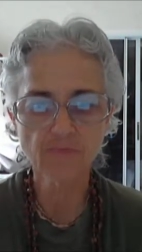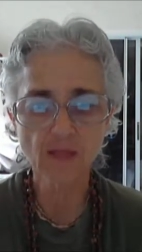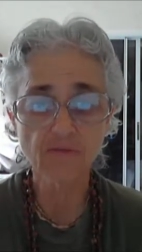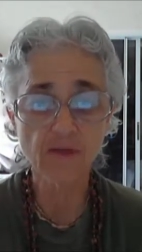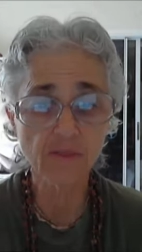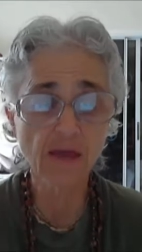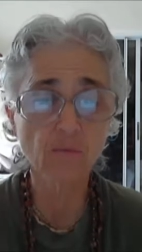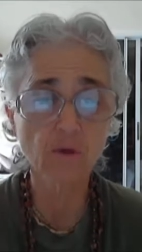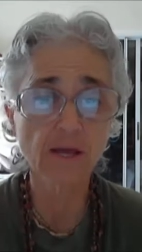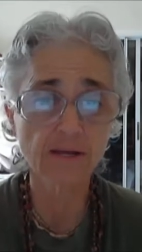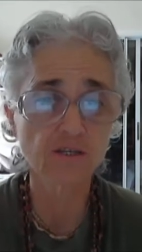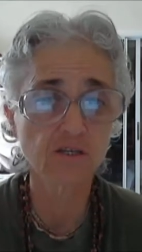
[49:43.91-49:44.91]
then that will
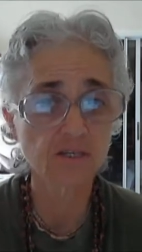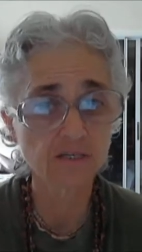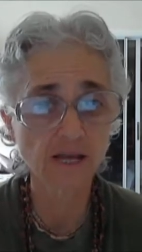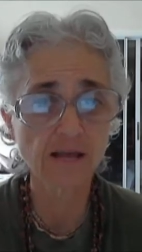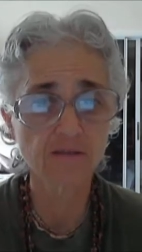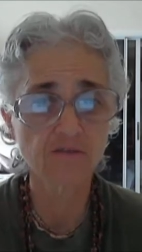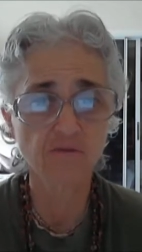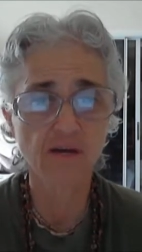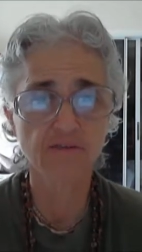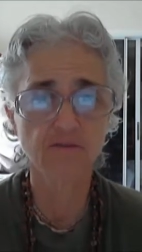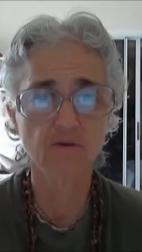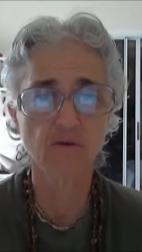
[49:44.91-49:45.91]
actually satisfy
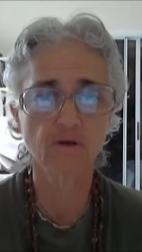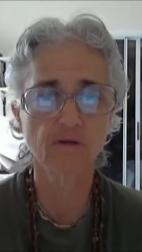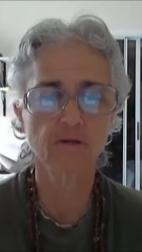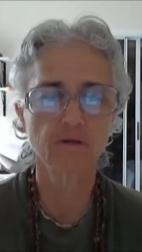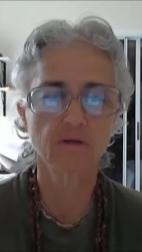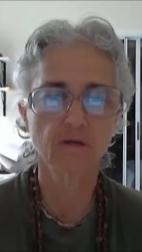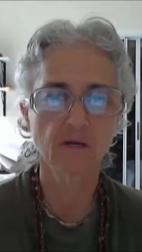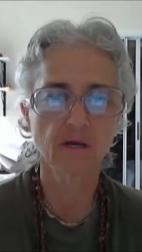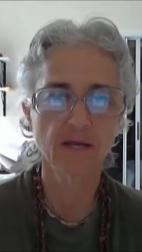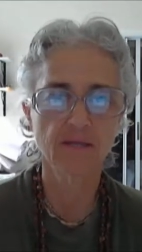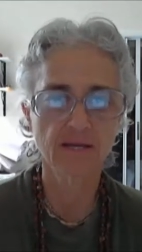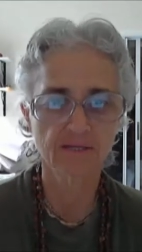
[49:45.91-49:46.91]
the Lord.
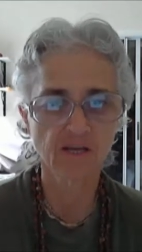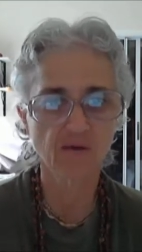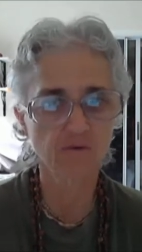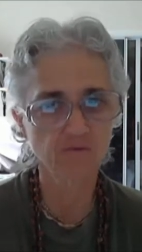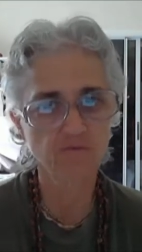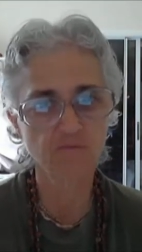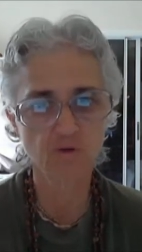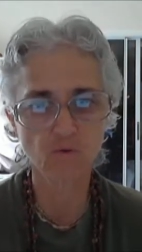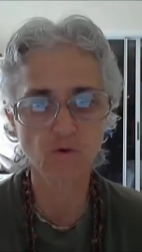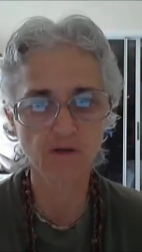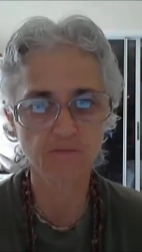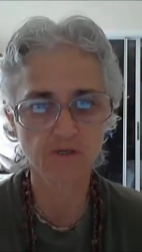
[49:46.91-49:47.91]
And that's coming from the
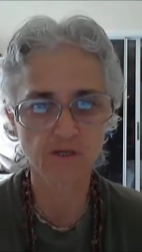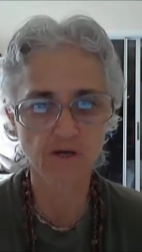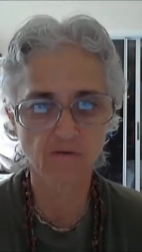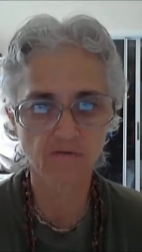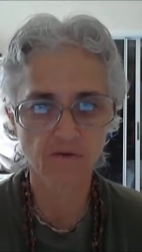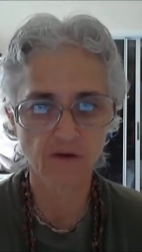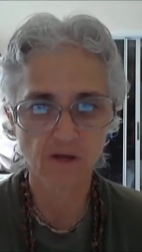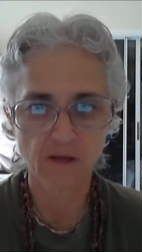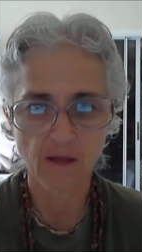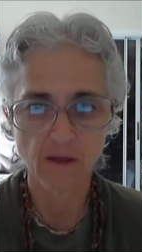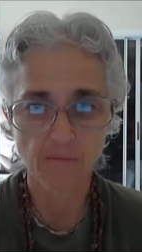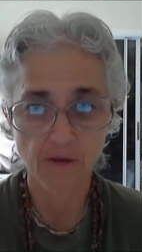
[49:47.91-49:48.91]
Lord himself.
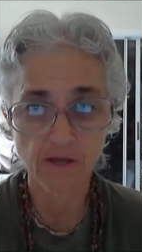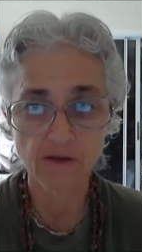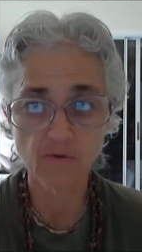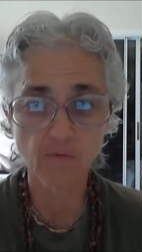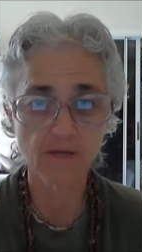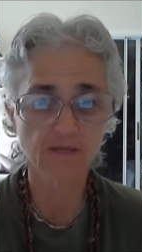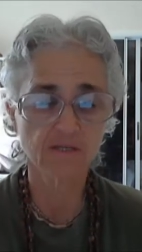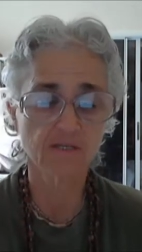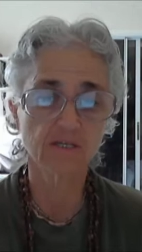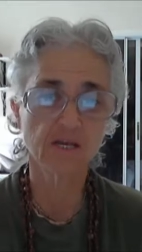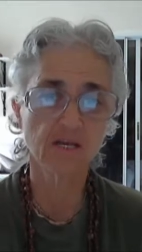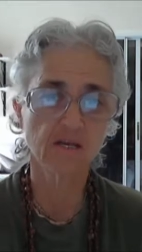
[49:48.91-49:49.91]
But here we can
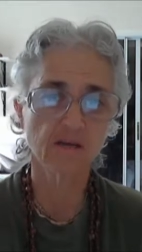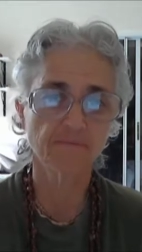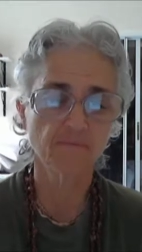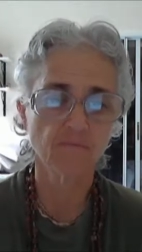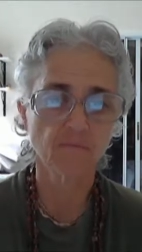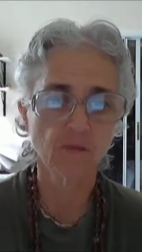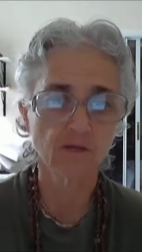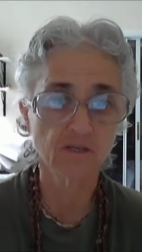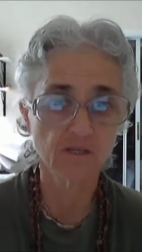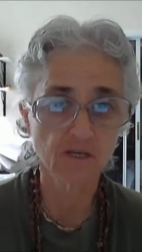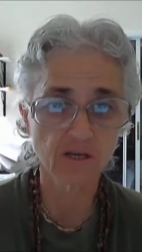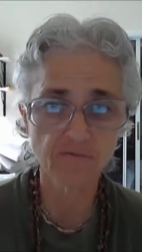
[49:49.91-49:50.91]
see the
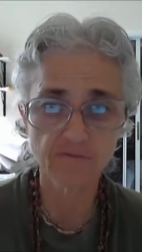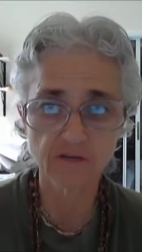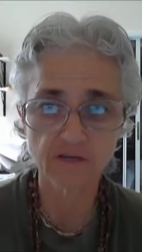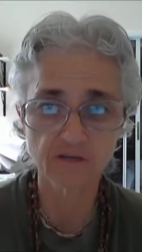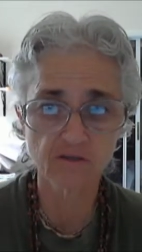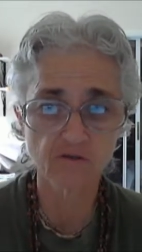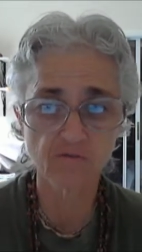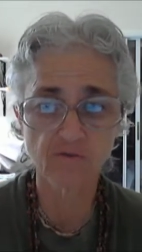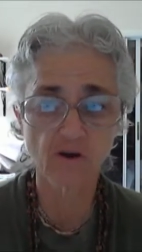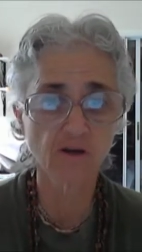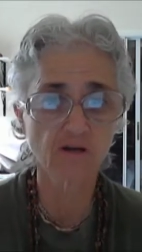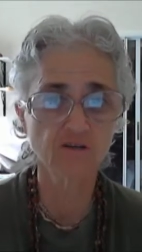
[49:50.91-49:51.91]
significance of the
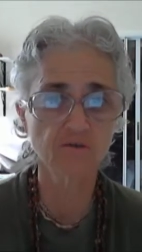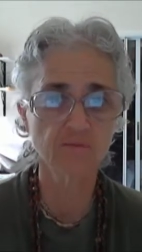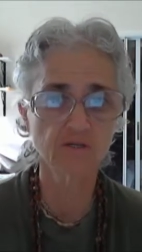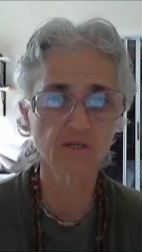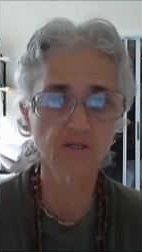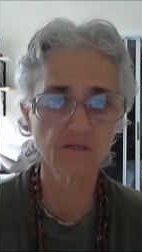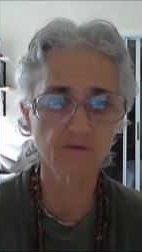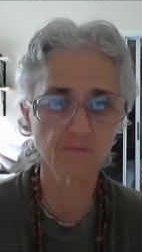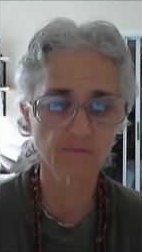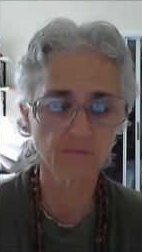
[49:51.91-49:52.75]
Varnashram system.